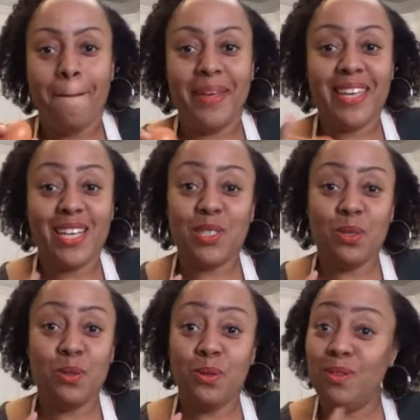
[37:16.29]
But guess
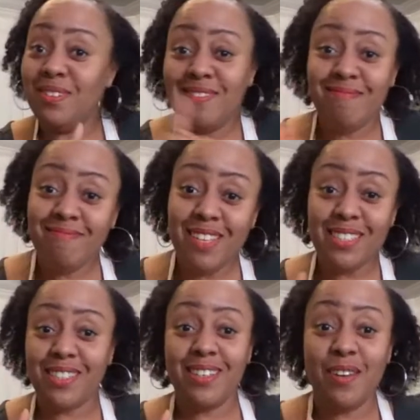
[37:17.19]
who
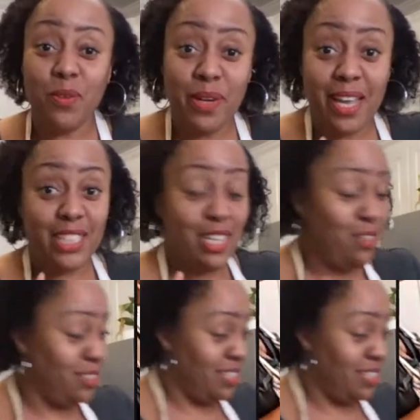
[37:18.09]
doesn't avoid eggshells